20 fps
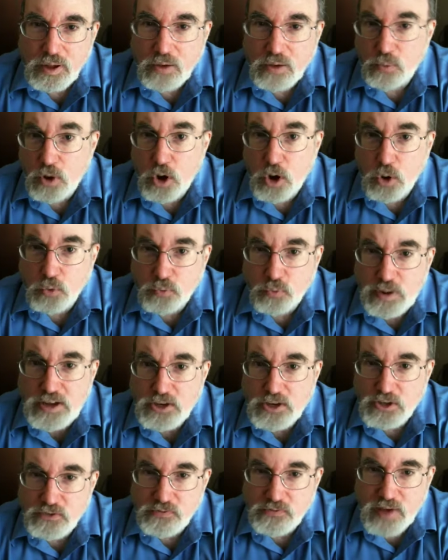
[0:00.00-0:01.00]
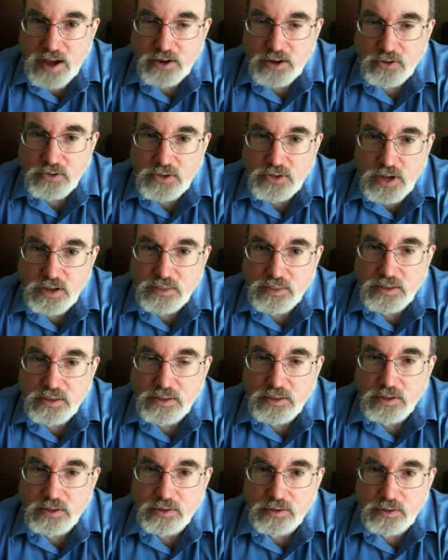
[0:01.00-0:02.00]
Well, a whole range of factors. I
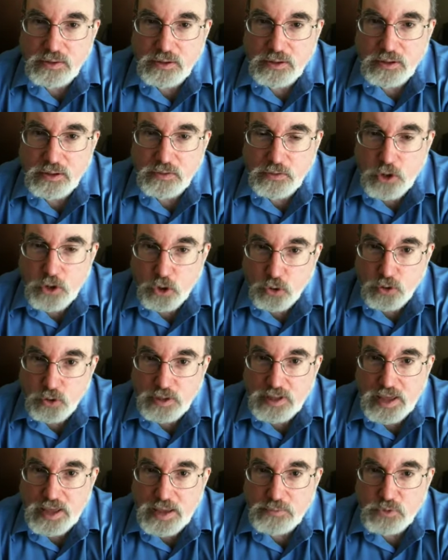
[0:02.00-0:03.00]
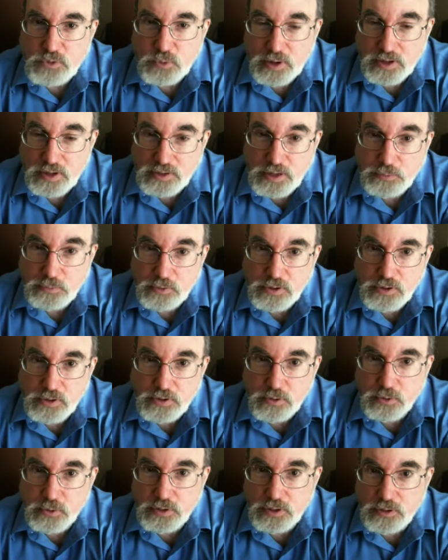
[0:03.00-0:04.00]
think that in the early games, what I attempted to
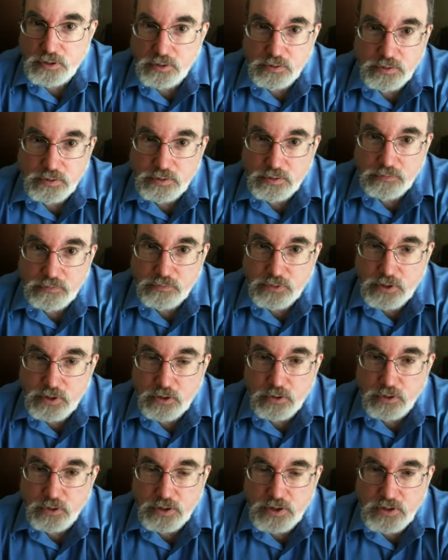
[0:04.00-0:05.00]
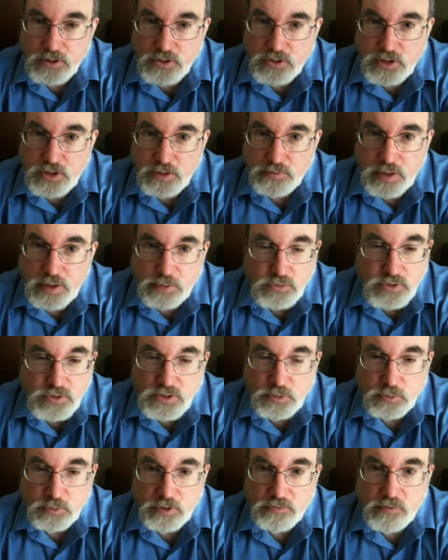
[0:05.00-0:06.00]
do for the earliest set of games is
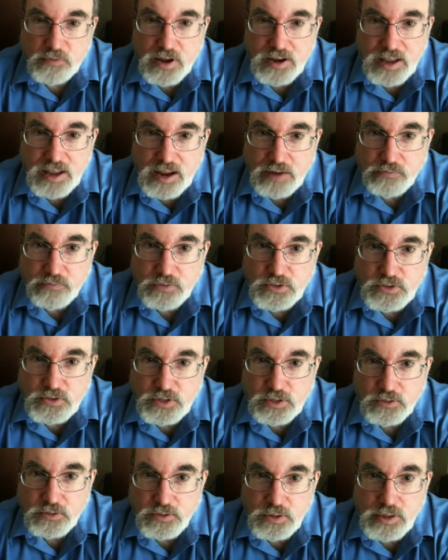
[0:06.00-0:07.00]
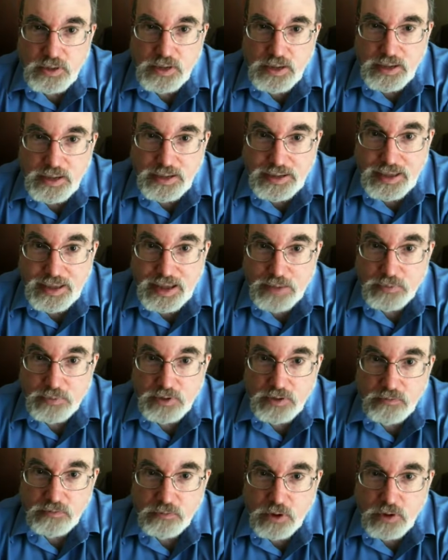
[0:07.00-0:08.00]
simply to find every single game that
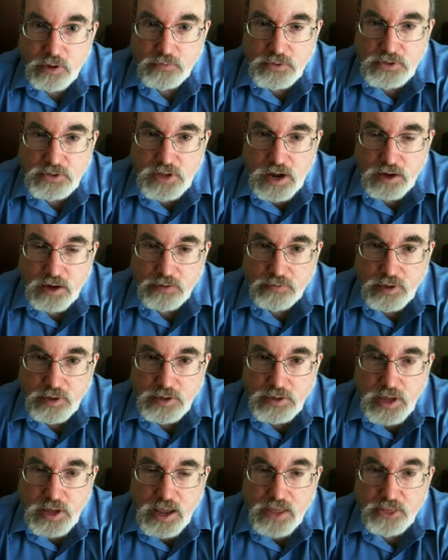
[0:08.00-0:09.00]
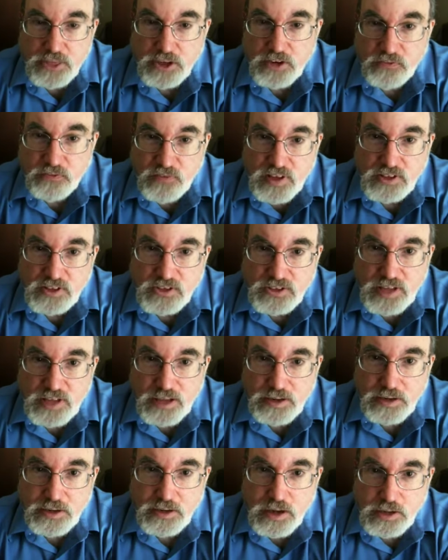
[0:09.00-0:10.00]
involved the sacrifice. The defense
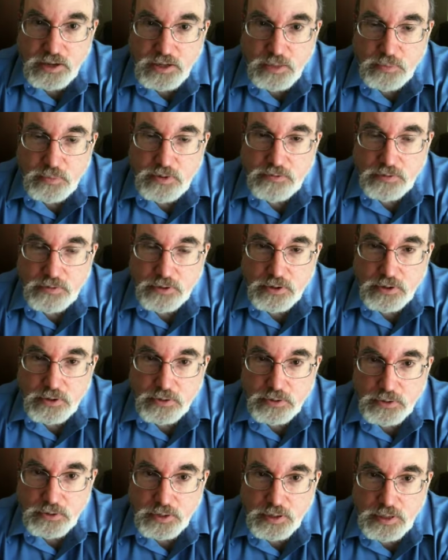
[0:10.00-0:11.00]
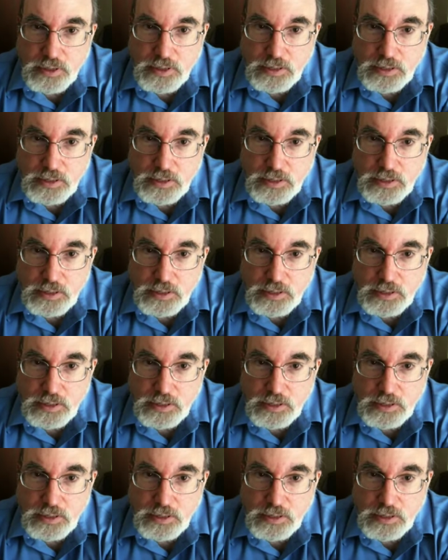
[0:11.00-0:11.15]
tended not to be very good.